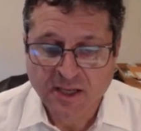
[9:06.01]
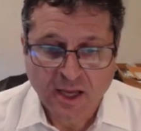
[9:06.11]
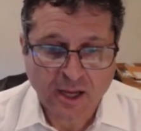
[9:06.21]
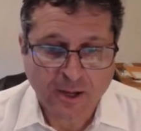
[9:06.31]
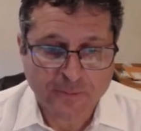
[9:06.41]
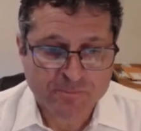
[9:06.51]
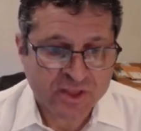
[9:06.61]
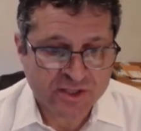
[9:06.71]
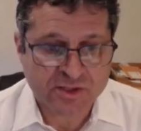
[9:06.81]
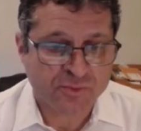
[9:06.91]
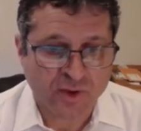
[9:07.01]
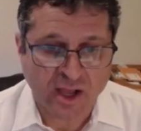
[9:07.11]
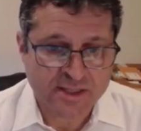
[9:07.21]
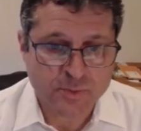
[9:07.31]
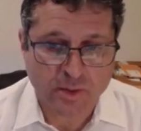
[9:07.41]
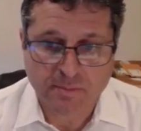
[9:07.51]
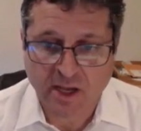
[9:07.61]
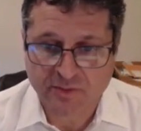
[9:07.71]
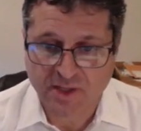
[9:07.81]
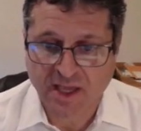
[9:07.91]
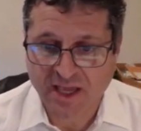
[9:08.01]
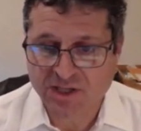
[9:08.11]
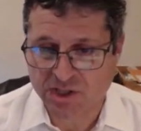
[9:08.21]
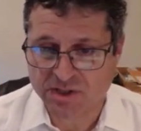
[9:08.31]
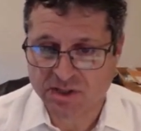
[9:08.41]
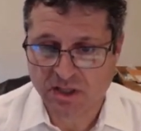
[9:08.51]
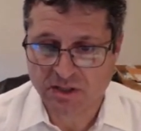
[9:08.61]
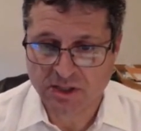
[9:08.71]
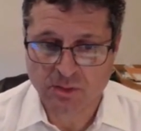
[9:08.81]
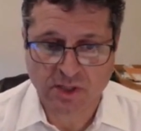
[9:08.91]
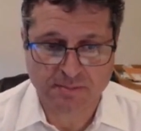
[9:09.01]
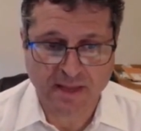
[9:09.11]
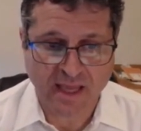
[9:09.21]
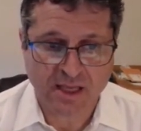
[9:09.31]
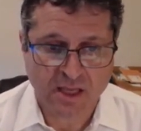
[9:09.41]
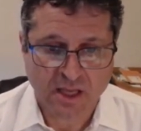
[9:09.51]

that defines what modifications you can make.